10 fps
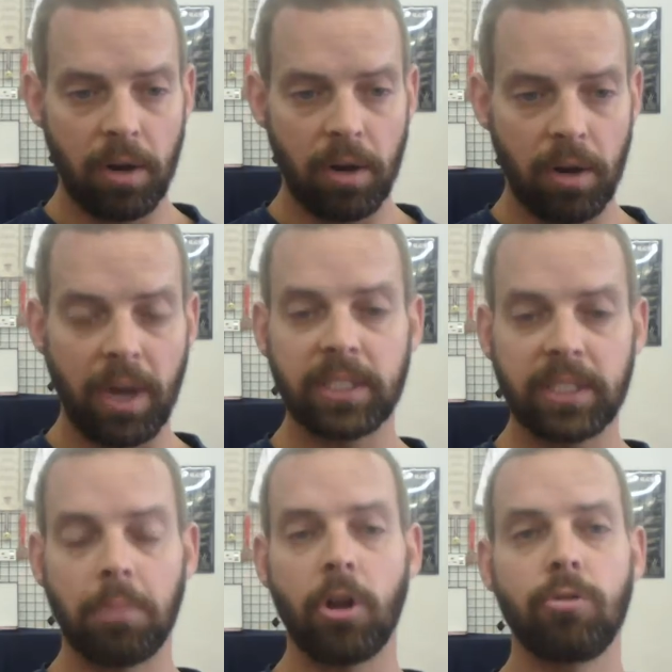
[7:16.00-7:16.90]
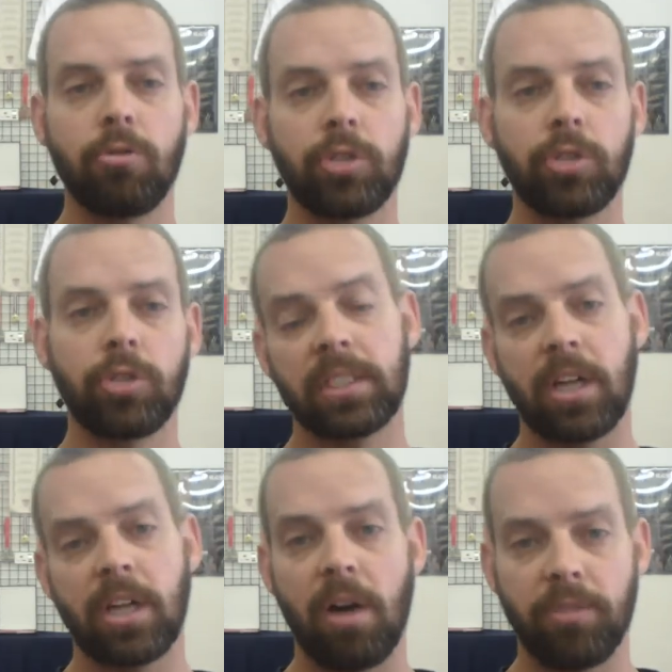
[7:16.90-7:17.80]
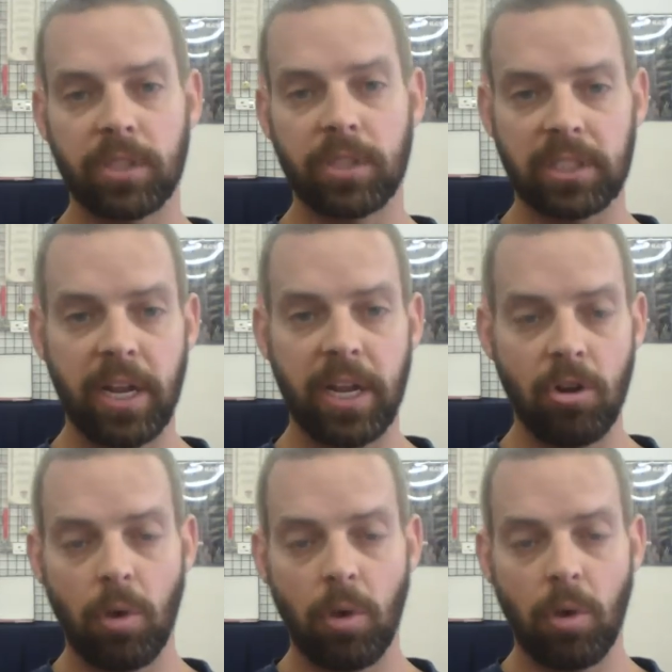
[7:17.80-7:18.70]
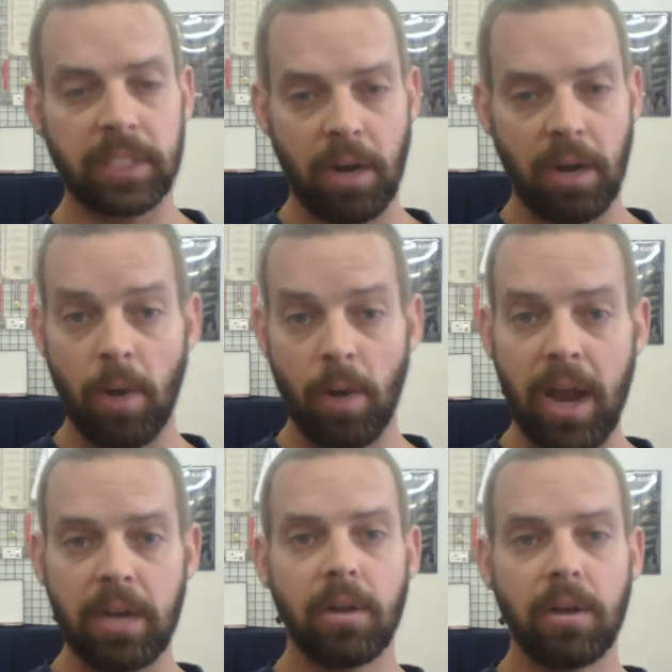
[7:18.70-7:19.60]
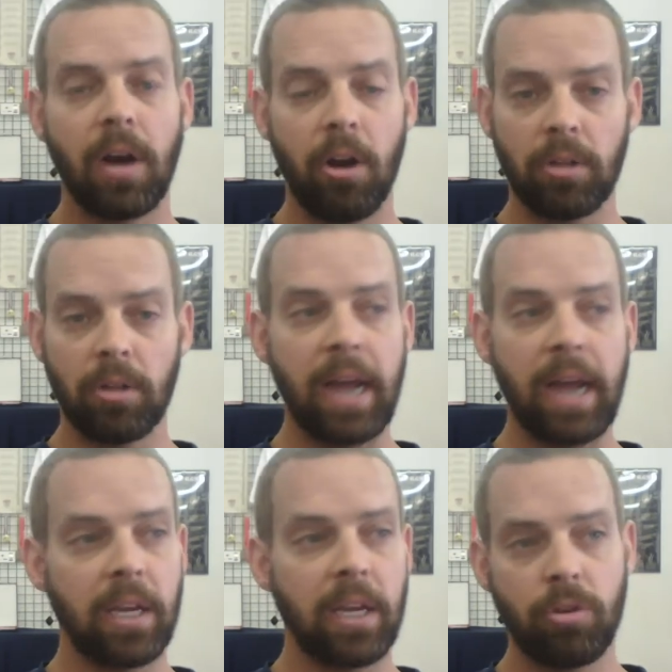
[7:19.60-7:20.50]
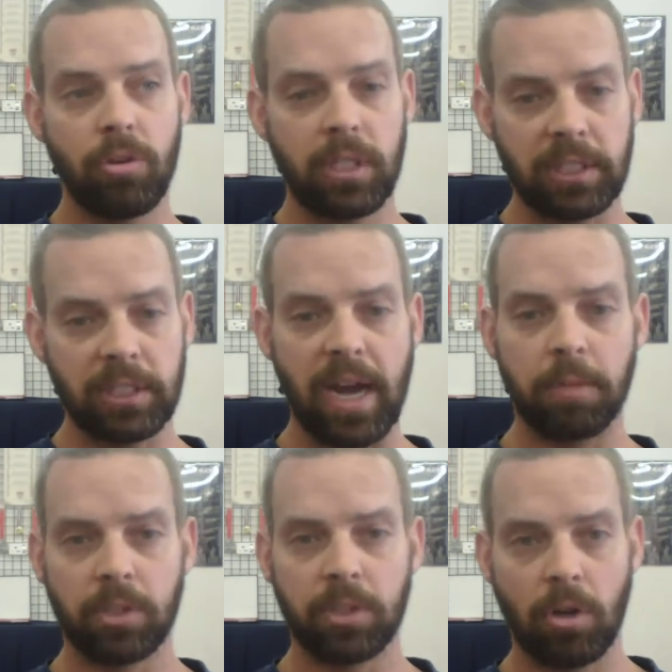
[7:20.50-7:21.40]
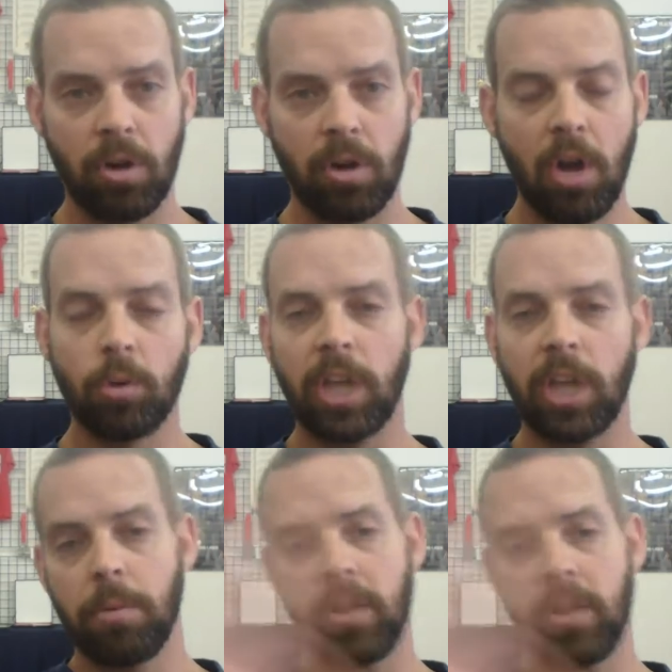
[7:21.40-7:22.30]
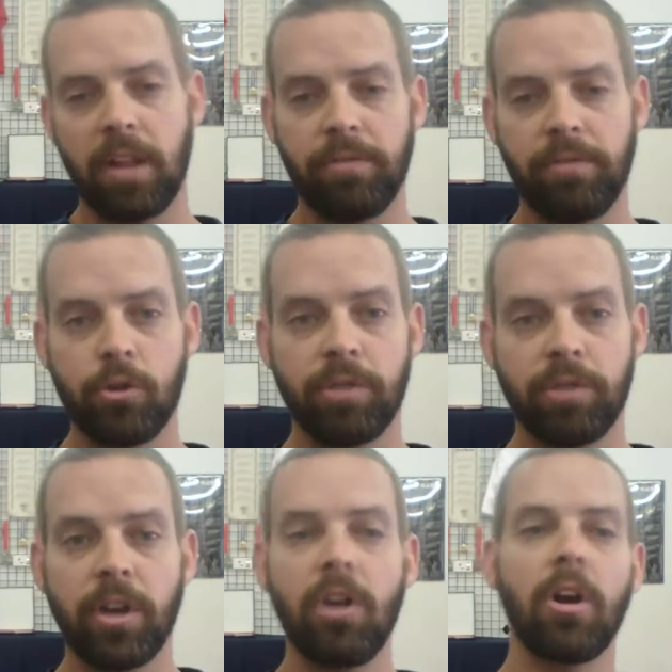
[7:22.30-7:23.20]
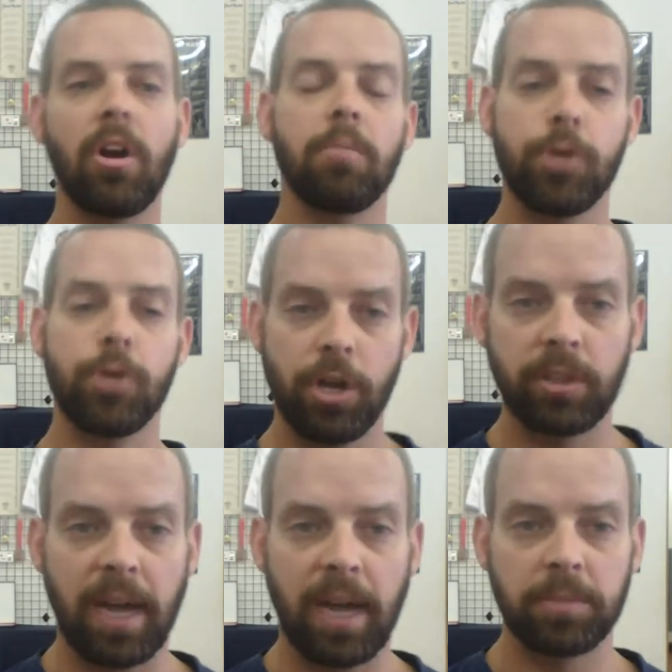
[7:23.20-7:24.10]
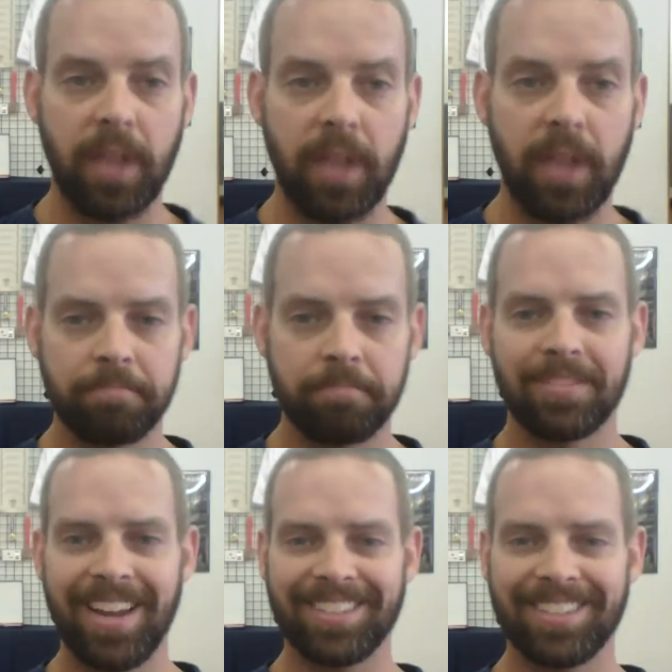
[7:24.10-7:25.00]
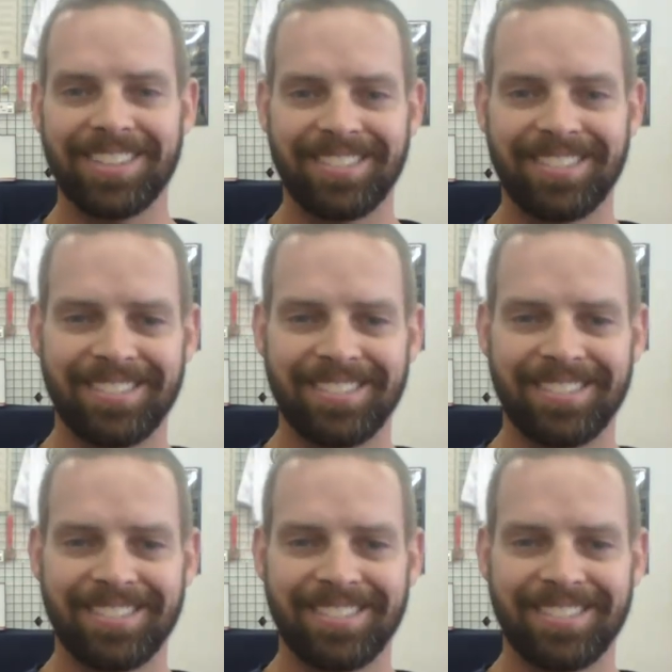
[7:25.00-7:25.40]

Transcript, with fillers: um, by somebody who just has the confidence to say, you know what, that's not right. I don't like it, and you need to stop. So we'll talk about that in a future video, and I appreciate your time today. Thanks.